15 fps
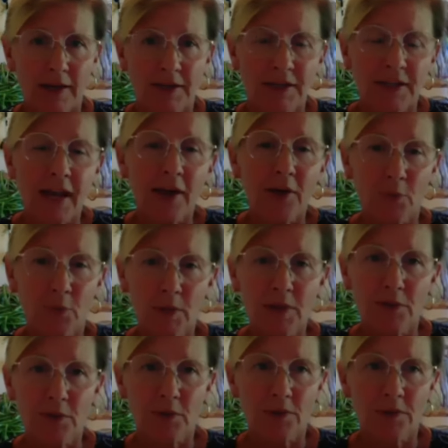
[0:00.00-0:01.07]
Tech
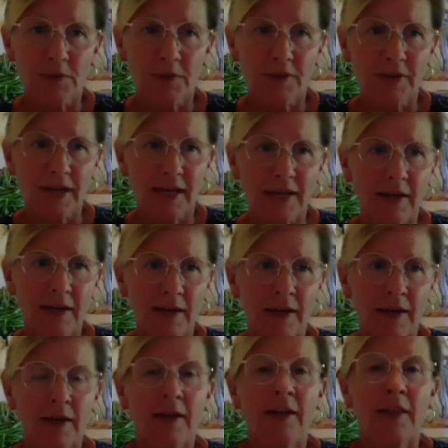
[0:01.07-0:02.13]
Resources said
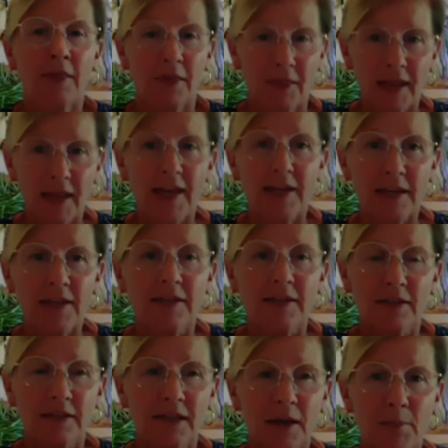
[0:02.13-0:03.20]
they need to
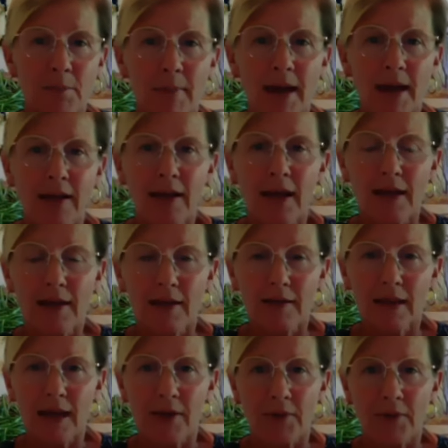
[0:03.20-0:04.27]
step back and
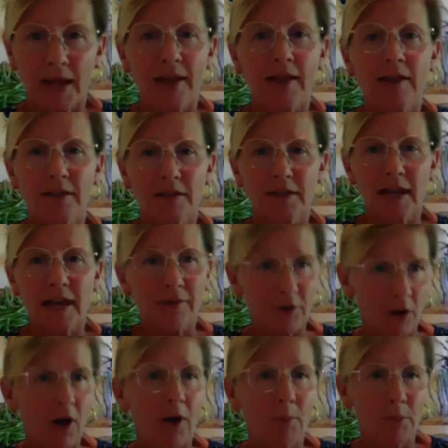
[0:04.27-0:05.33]
allow Canada to have a
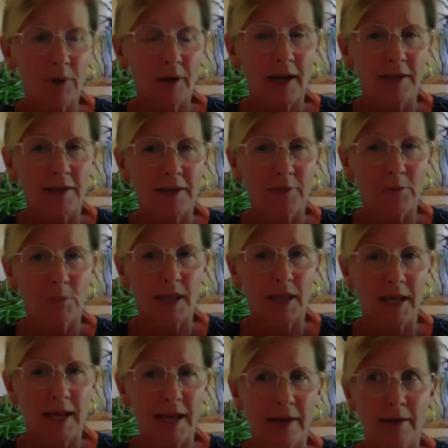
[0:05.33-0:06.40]
comprehensive
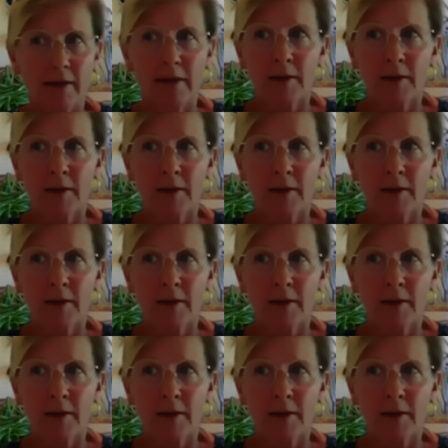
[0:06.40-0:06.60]
plan,